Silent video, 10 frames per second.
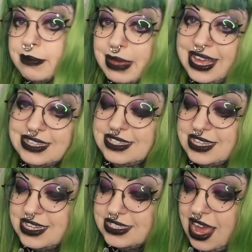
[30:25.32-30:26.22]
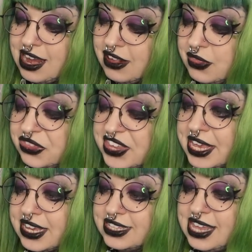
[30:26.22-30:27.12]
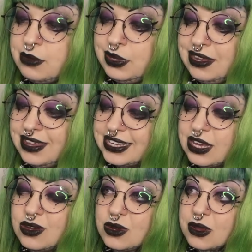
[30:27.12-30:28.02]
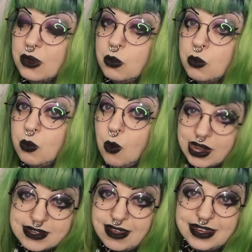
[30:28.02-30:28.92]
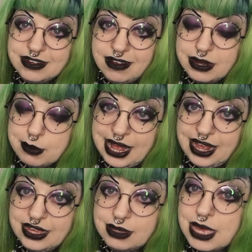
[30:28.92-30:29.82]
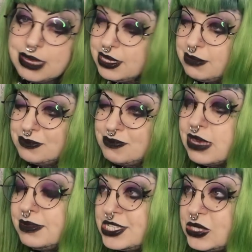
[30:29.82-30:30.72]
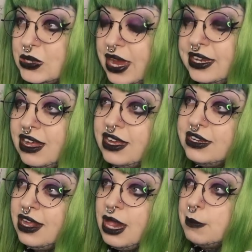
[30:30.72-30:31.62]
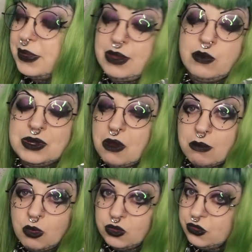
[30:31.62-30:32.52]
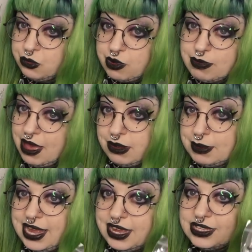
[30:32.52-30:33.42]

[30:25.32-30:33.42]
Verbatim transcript: bags of these, and I think they were like $1.99 a bag, maybe $2.99. They were not more than £3 a bag.